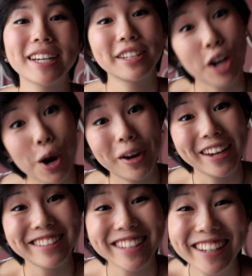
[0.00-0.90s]
as
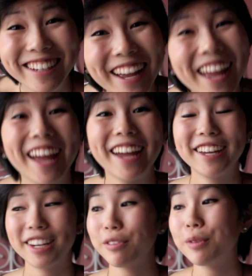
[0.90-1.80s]
always.
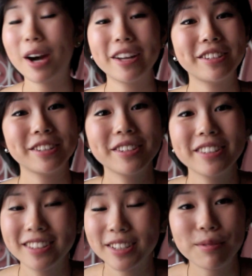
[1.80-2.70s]
And if you want
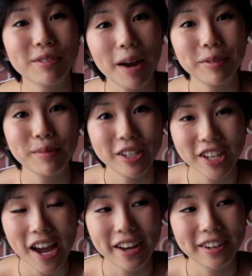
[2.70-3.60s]
to, subscribe to my
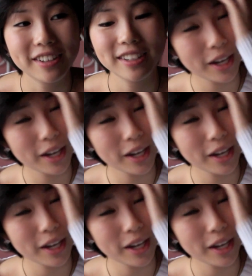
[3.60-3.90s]
channel.